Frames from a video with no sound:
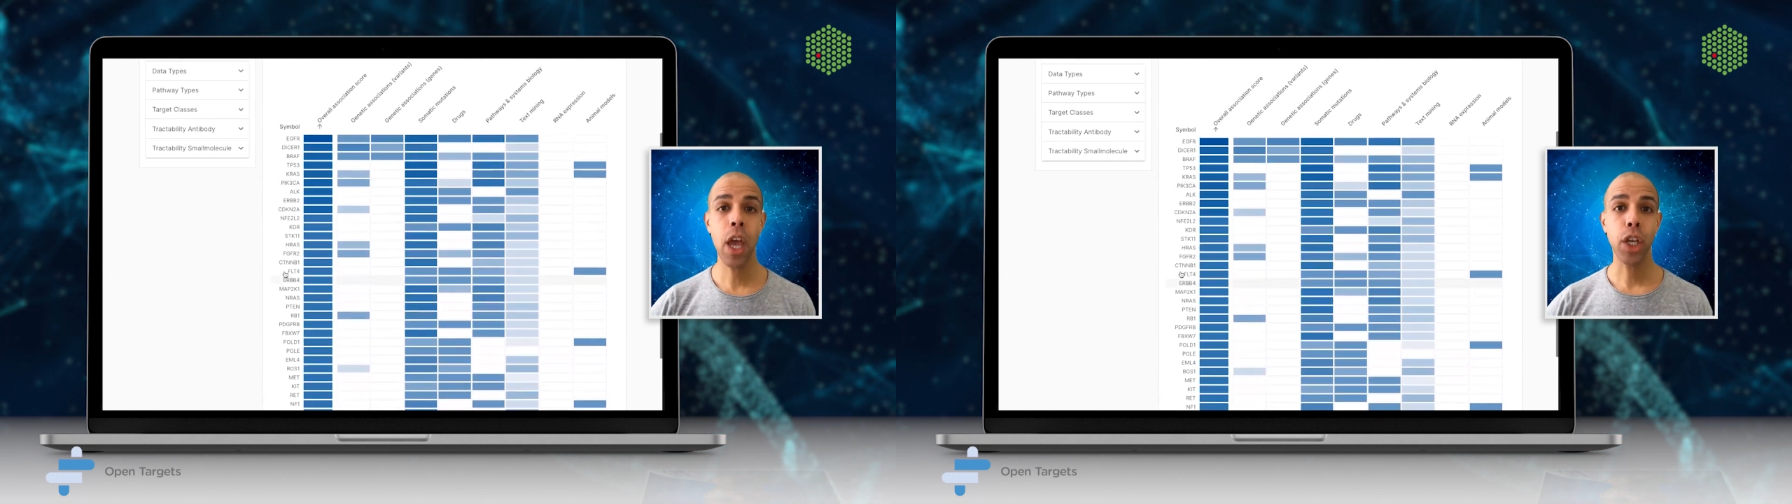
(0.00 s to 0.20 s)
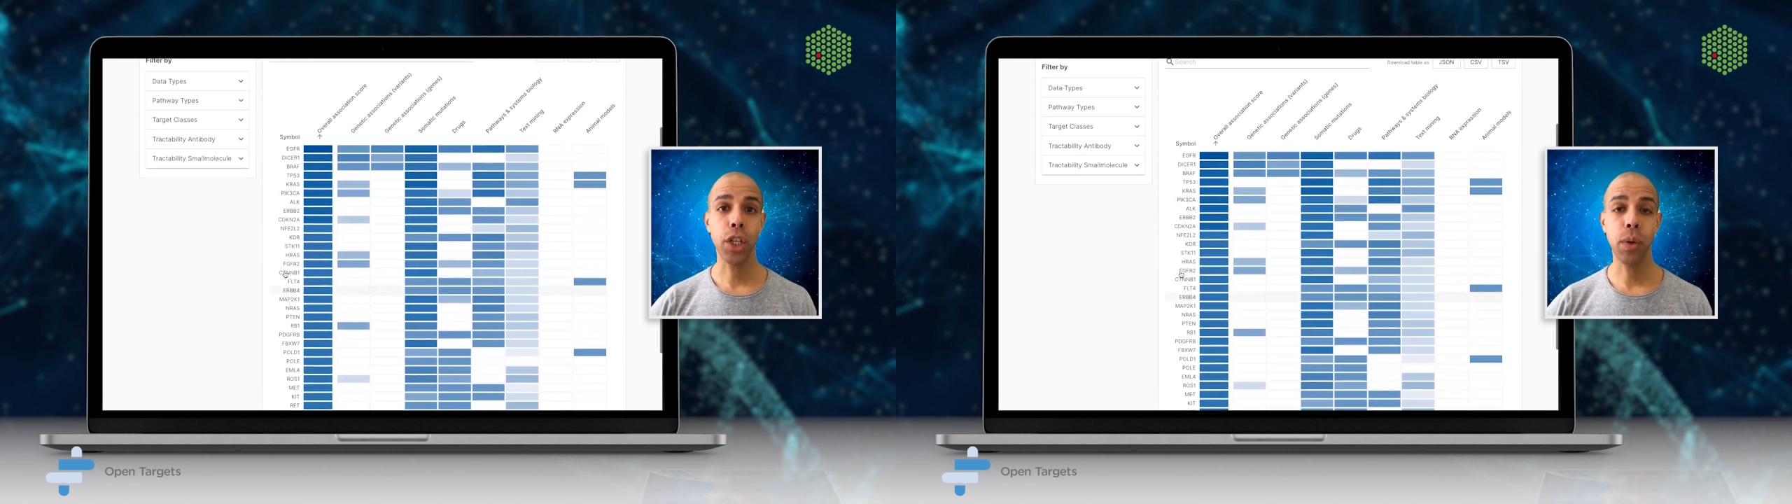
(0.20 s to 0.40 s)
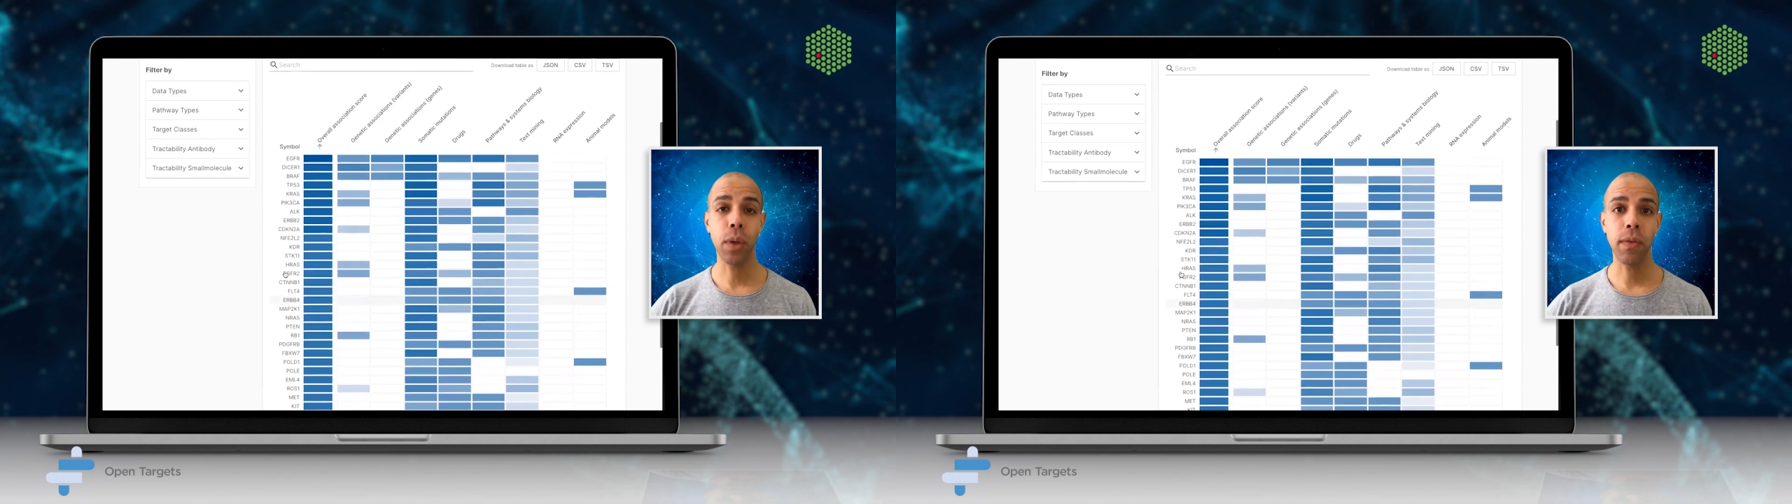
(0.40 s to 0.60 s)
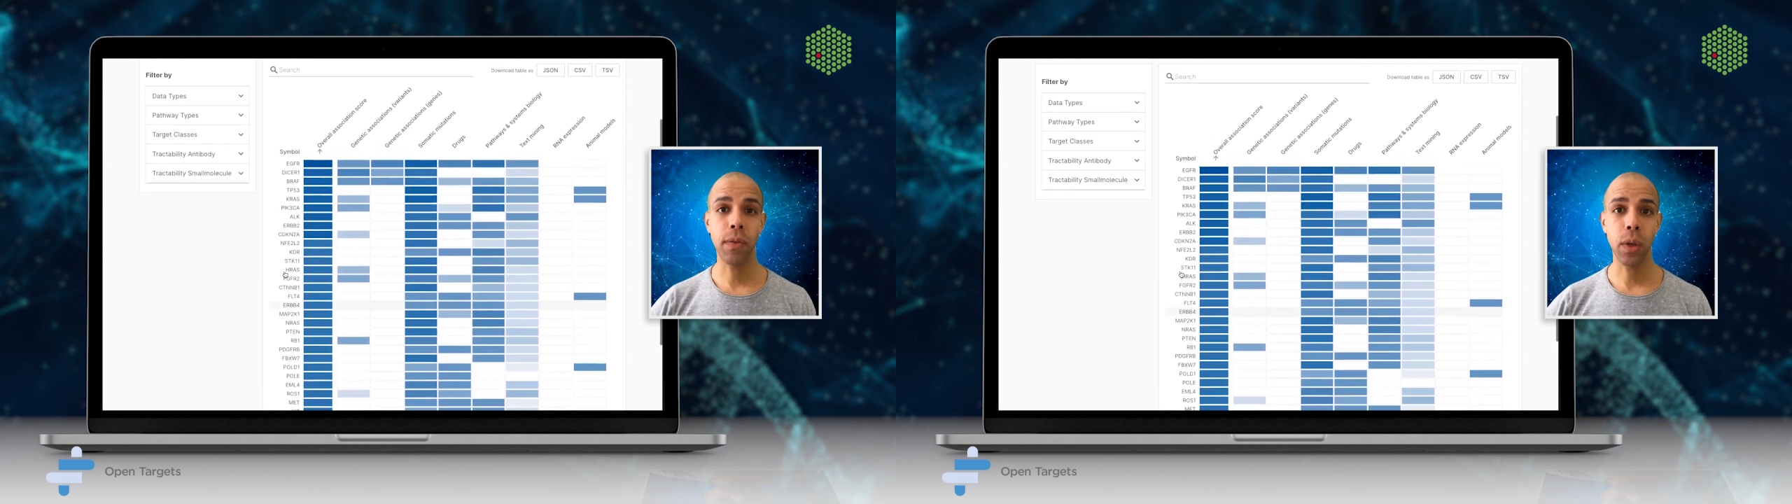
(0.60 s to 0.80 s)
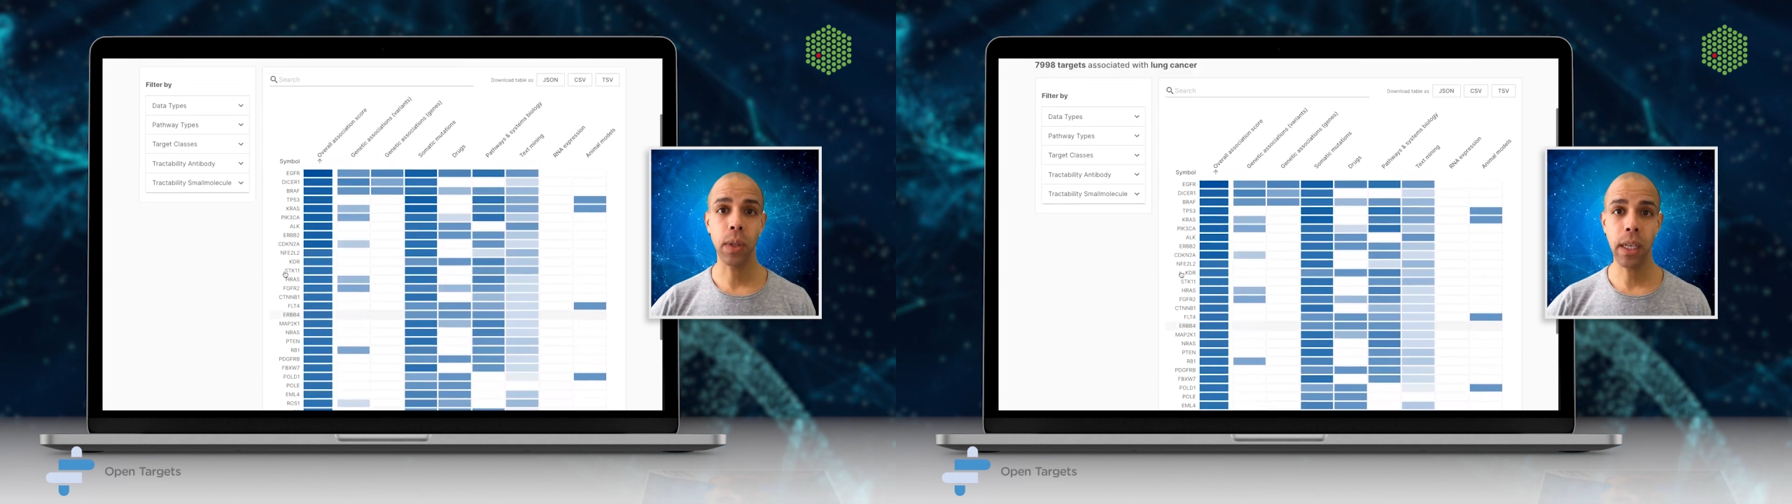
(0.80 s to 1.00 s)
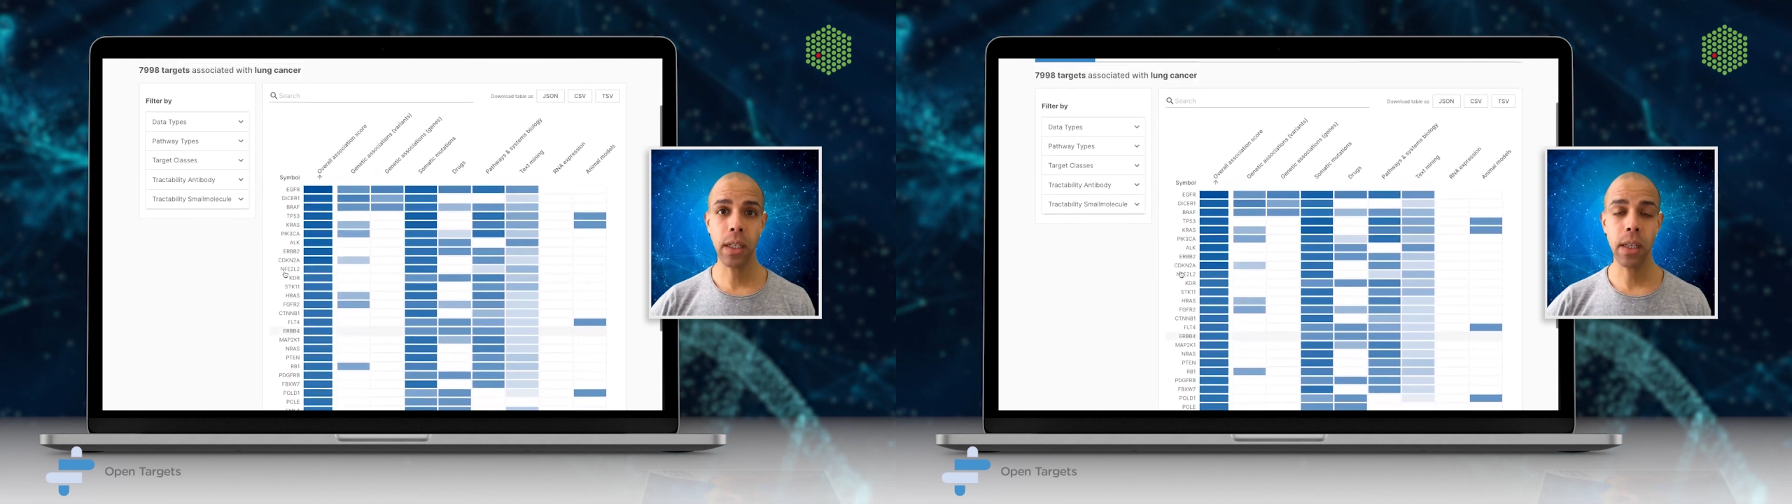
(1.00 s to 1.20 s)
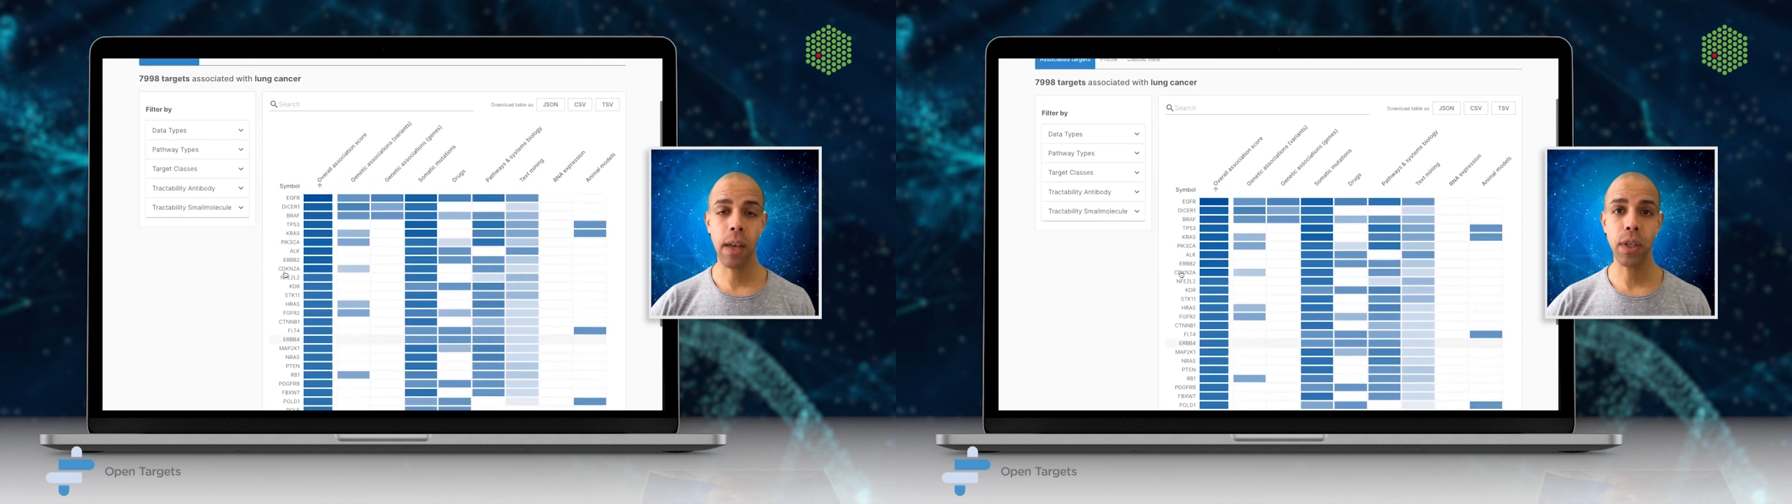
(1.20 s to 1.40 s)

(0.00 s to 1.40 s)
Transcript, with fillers: You can view lists of